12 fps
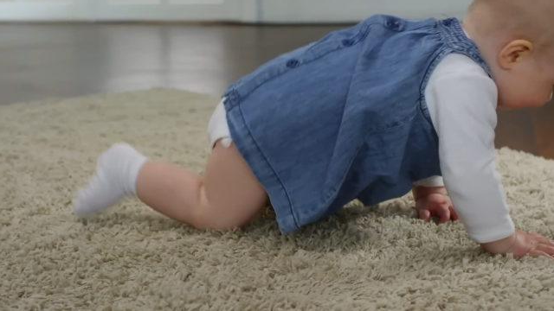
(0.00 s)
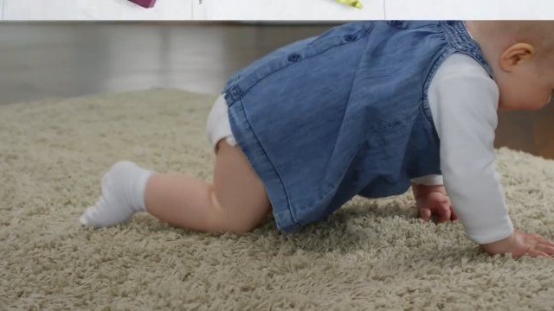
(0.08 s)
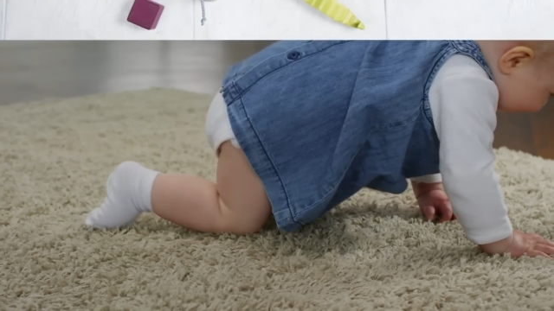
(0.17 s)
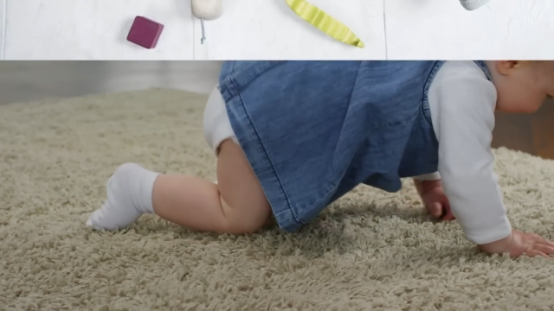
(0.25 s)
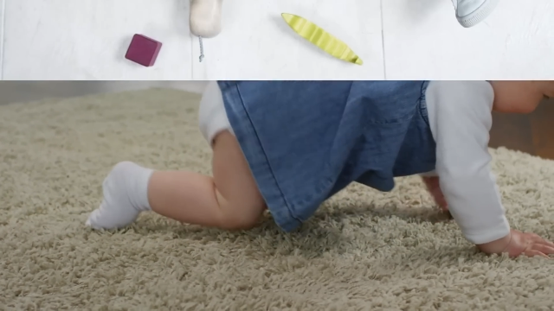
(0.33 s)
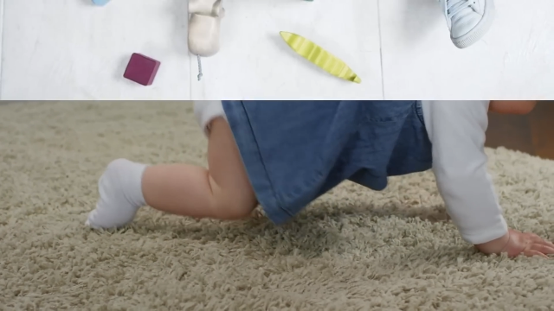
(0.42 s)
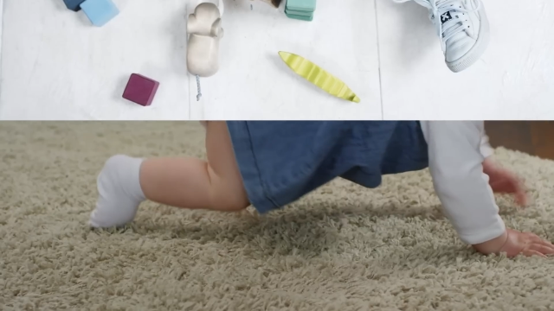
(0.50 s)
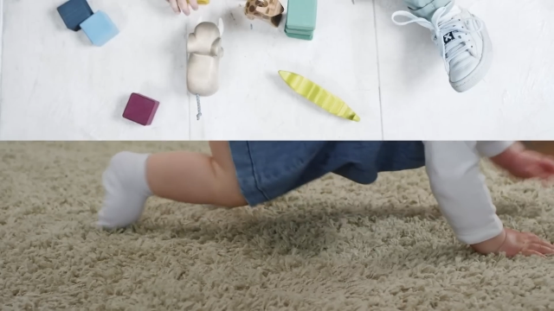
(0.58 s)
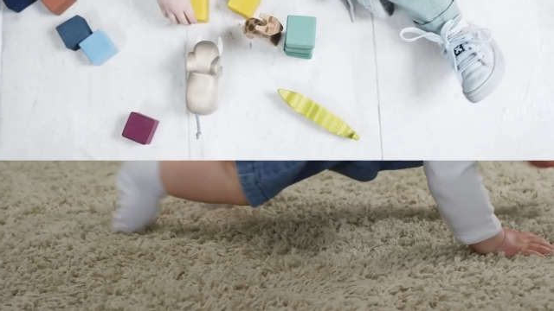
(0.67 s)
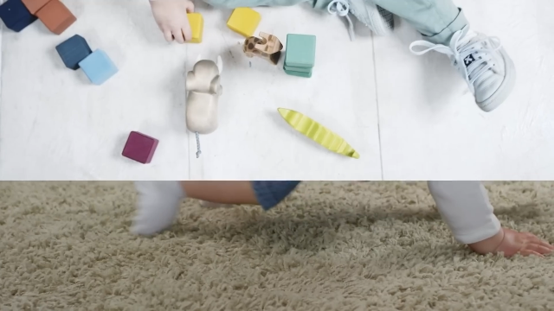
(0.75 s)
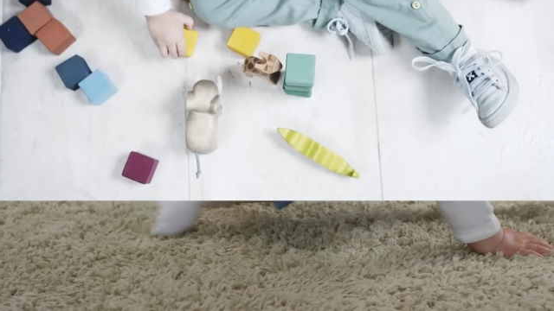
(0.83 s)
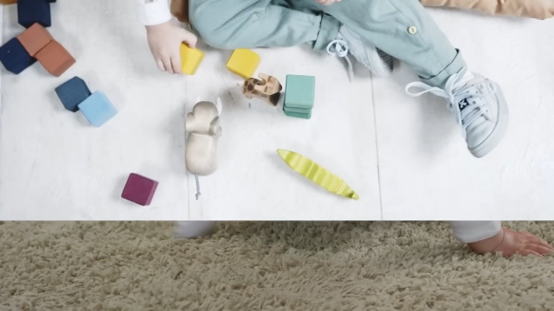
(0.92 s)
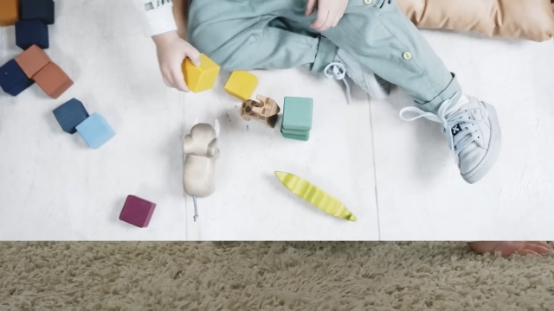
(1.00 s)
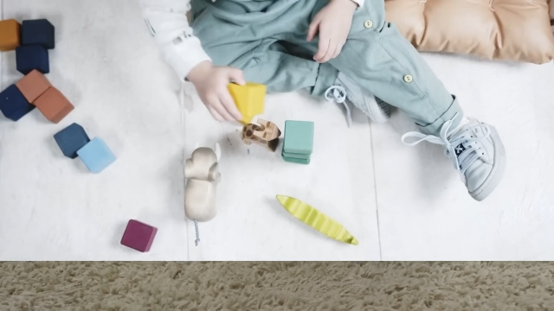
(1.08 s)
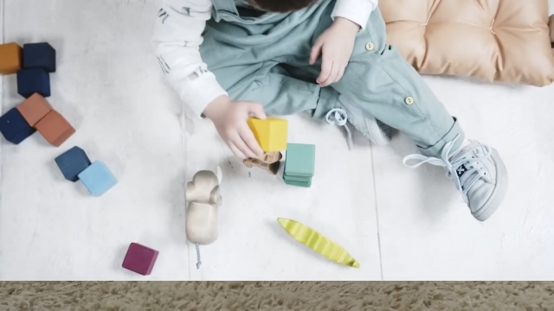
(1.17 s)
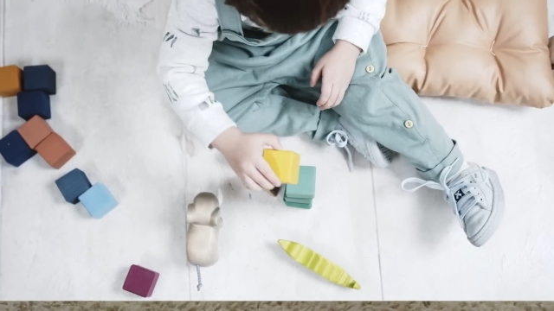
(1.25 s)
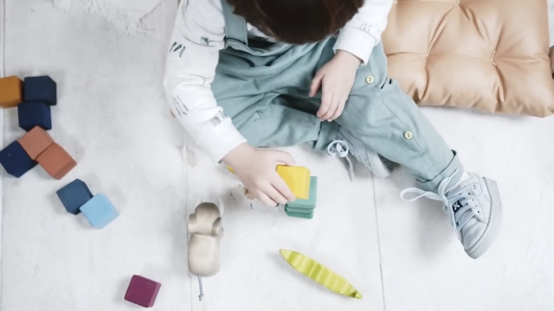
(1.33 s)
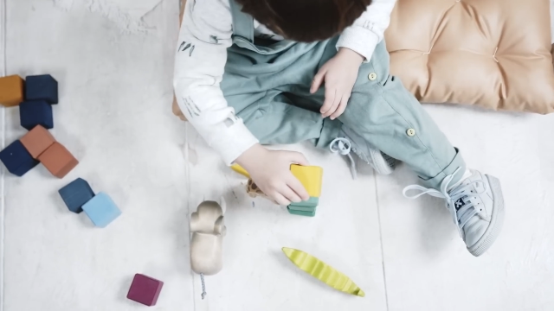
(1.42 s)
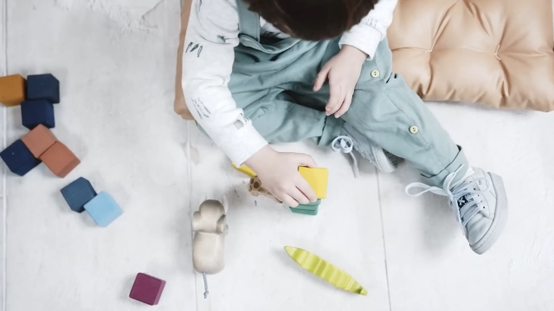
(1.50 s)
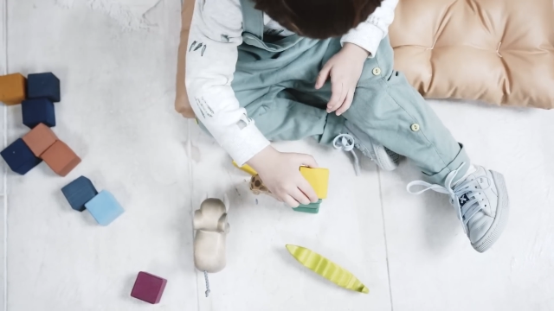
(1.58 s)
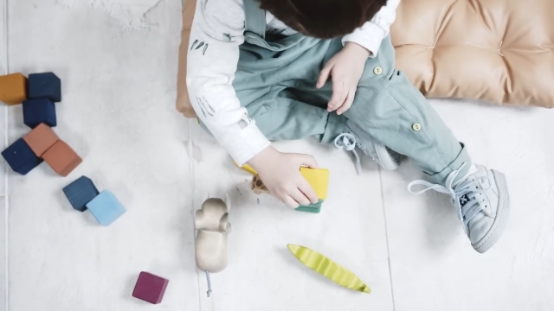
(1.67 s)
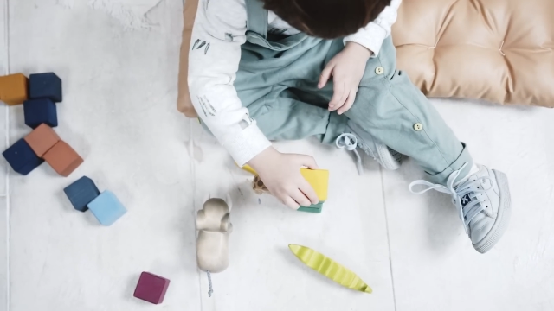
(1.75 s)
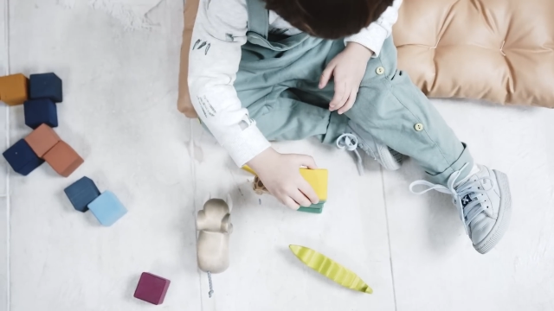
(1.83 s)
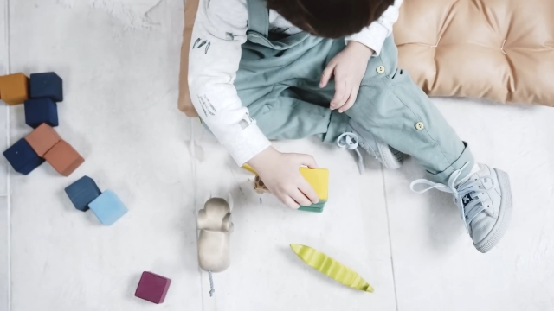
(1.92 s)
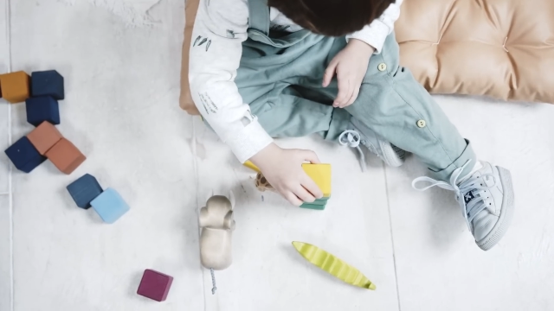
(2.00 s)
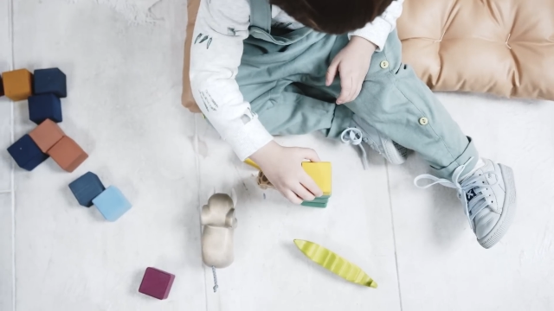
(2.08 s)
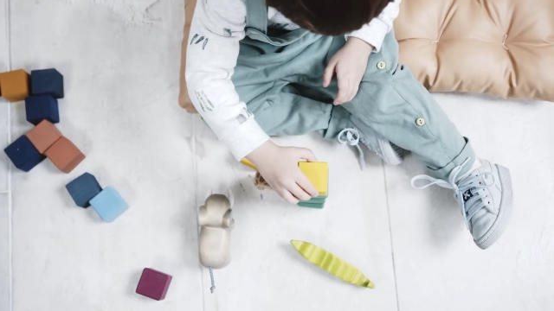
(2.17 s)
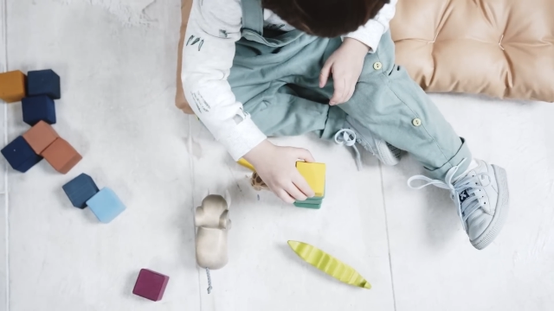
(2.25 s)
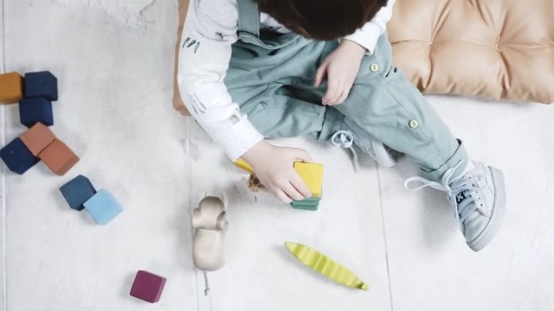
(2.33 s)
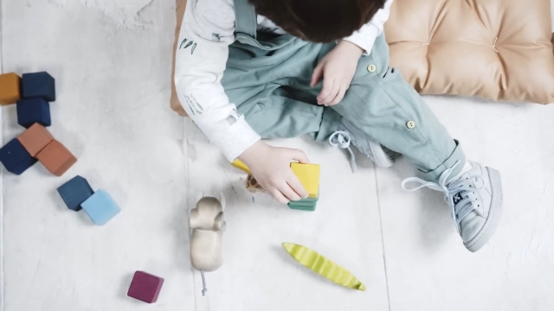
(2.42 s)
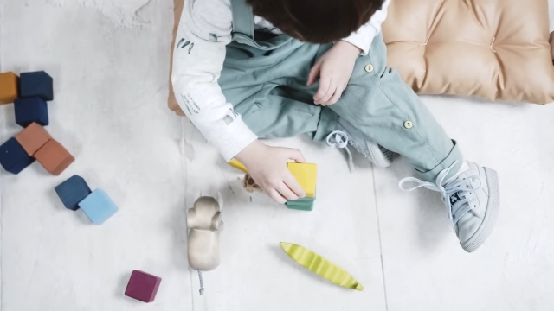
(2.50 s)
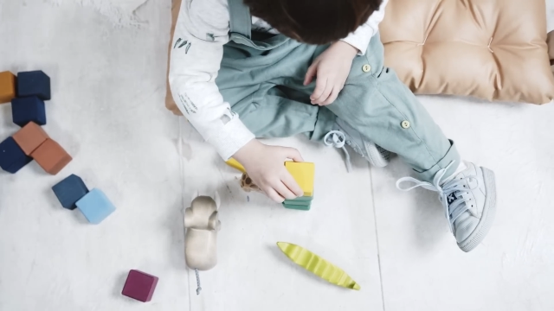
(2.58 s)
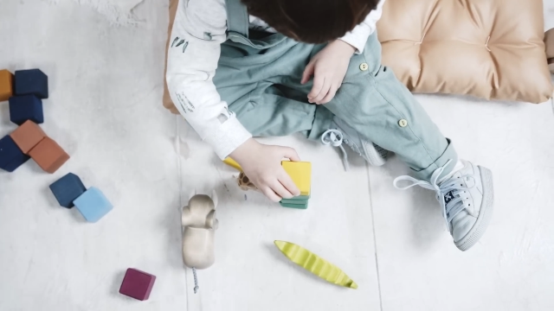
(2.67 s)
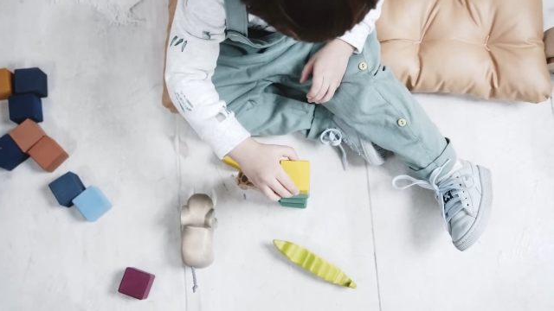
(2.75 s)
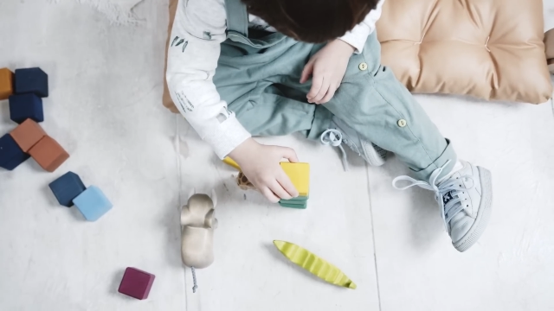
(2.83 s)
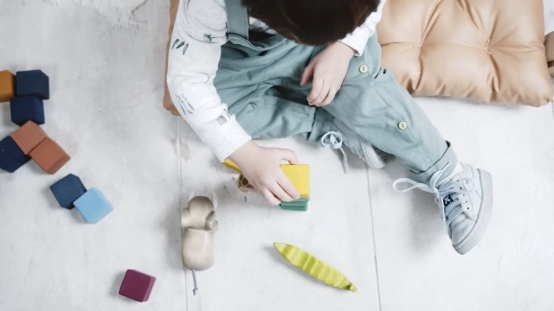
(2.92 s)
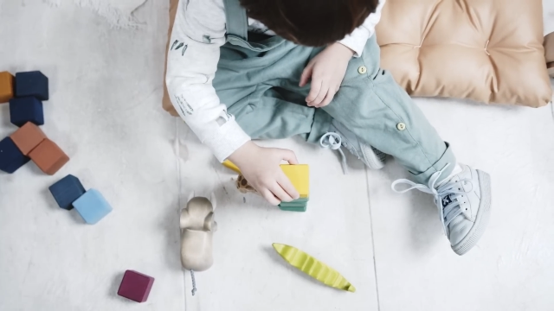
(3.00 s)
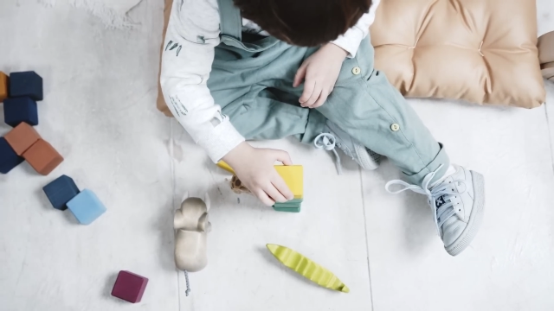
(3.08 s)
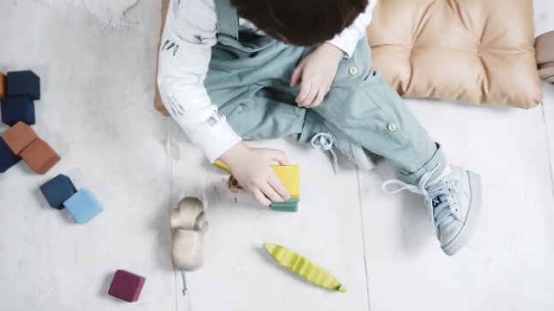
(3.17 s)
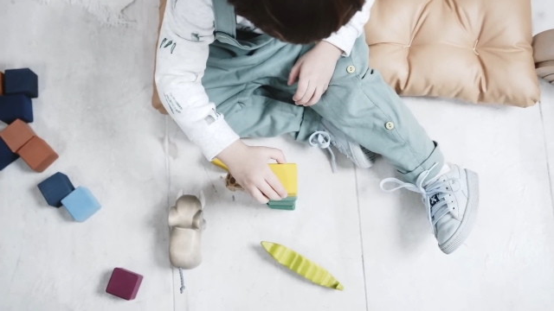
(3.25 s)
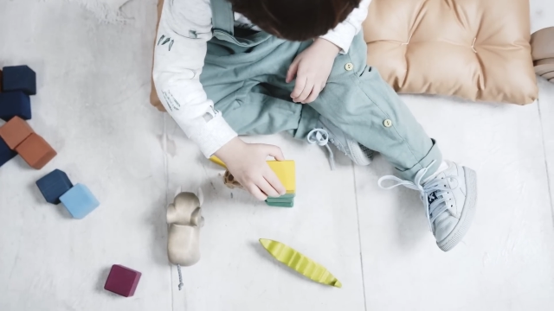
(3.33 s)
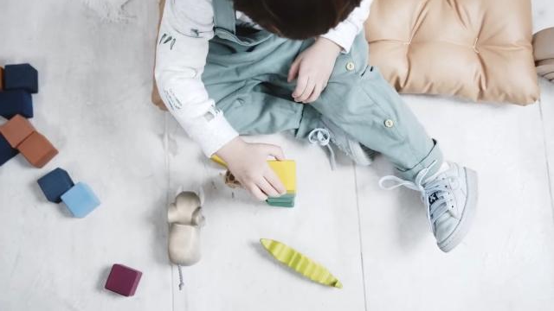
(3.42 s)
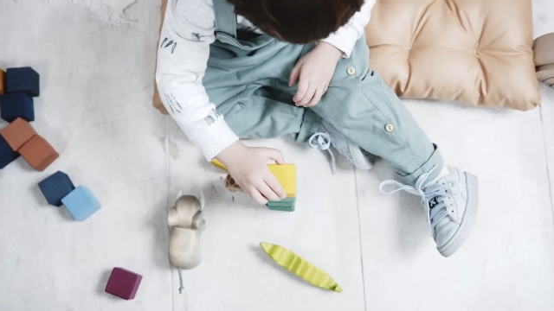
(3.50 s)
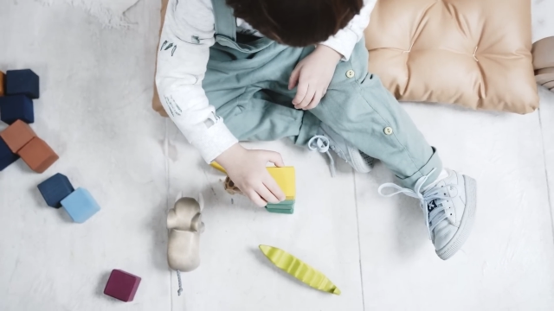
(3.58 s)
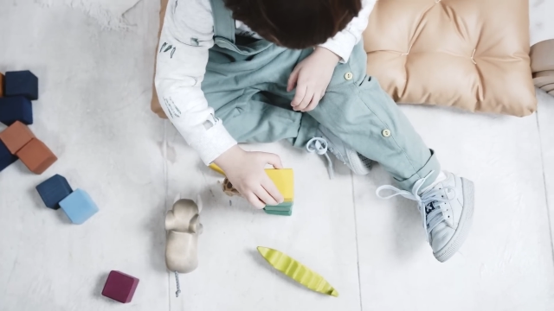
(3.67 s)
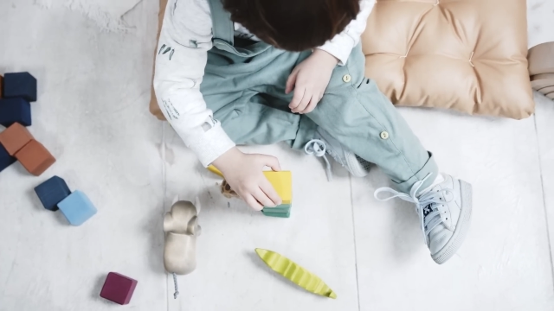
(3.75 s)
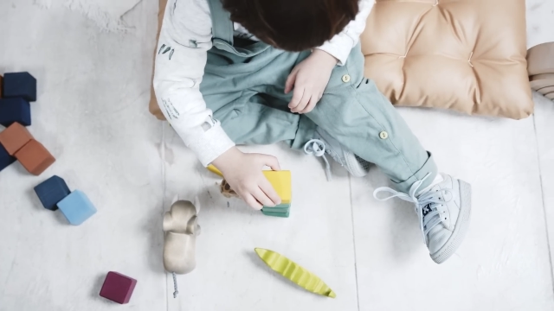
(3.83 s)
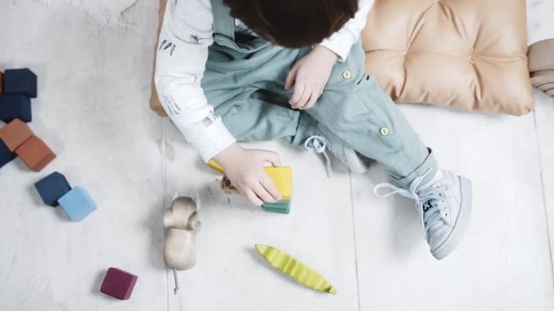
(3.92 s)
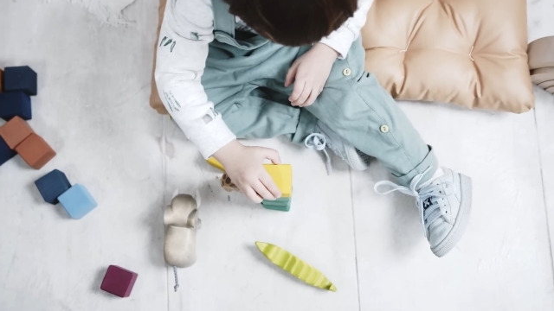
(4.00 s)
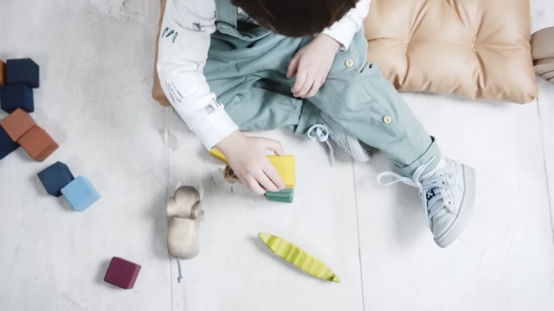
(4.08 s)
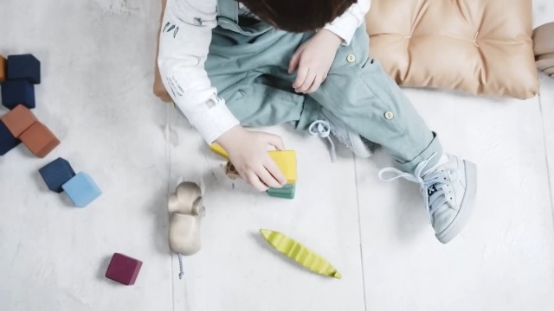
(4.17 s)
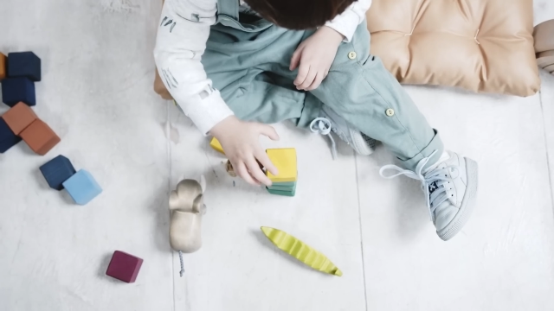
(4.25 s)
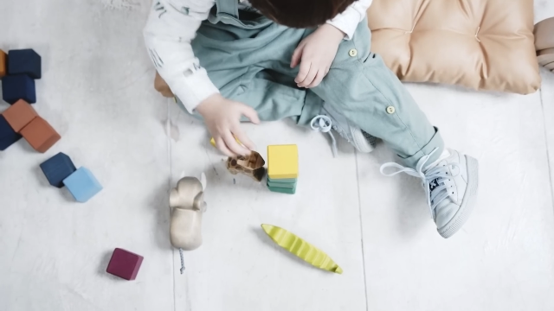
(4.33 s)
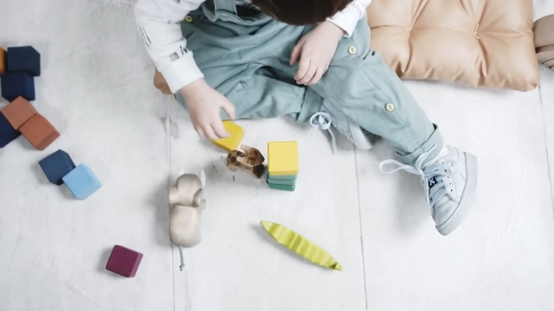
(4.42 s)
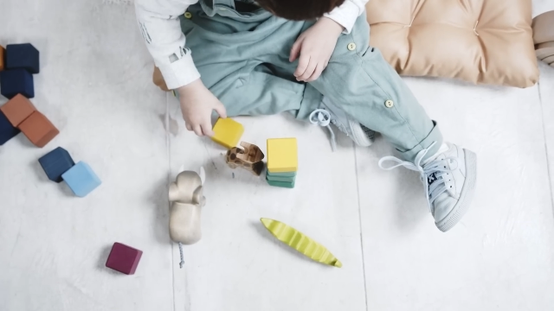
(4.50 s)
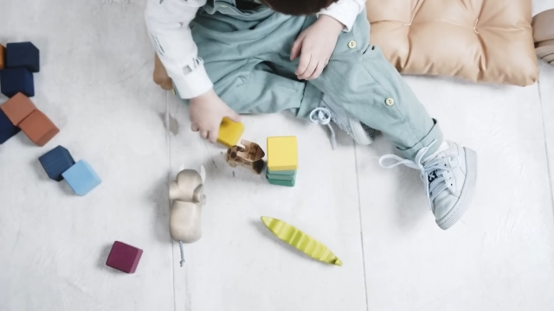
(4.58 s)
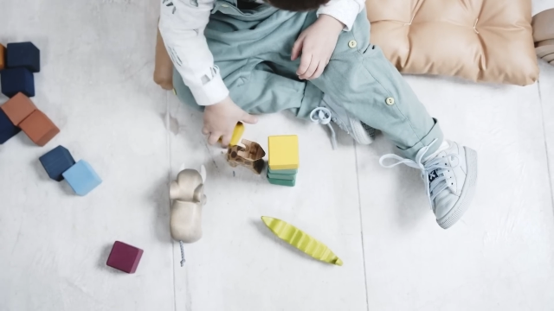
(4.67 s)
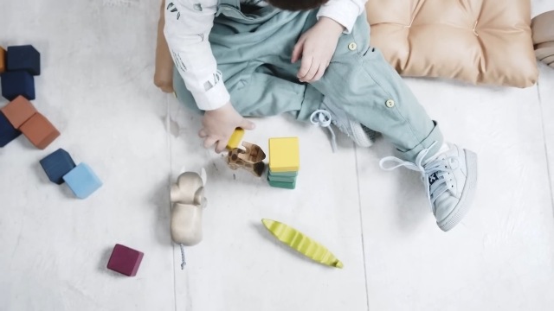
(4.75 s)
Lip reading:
[unreadable: no face in view]